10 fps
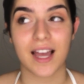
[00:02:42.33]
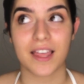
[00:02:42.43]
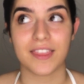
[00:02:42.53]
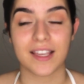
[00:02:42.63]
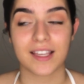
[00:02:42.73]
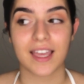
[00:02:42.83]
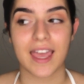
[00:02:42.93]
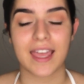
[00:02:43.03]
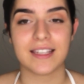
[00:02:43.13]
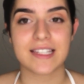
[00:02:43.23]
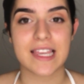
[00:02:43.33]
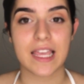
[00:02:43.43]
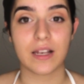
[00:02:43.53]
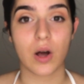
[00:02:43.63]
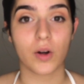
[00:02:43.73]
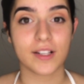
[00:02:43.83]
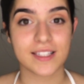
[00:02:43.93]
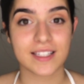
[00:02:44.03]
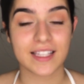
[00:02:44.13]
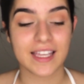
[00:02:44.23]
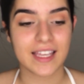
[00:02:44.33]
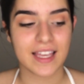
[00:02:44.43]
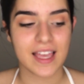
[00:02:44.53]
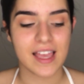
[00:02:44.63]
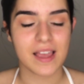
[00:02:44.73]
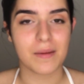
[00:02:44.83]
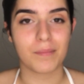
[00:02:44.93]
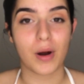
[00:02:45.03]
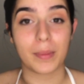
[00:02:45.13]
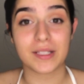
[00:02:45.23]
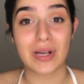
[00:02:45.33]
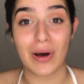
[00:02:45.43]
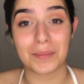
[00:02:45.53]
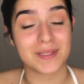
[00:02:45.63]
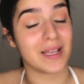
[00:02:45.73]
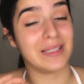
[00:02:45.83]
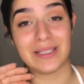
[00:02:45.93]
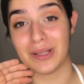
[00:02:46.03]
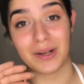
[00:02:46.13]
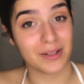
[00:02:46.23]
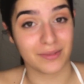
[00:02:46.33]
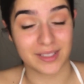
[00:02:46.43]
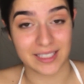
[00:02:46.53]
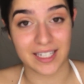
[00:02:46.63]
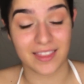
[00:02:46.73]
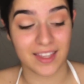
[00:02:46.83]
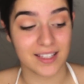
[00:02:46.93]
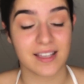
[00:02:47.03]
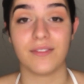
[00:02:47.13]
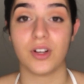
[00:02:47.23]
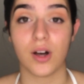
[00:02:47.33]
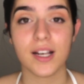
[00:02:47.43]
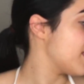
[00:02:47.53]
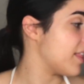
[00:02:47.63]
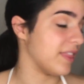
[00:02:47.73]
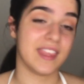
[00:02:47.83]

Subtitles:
I think, and it honestly probably tops a lot of glitter things I've got.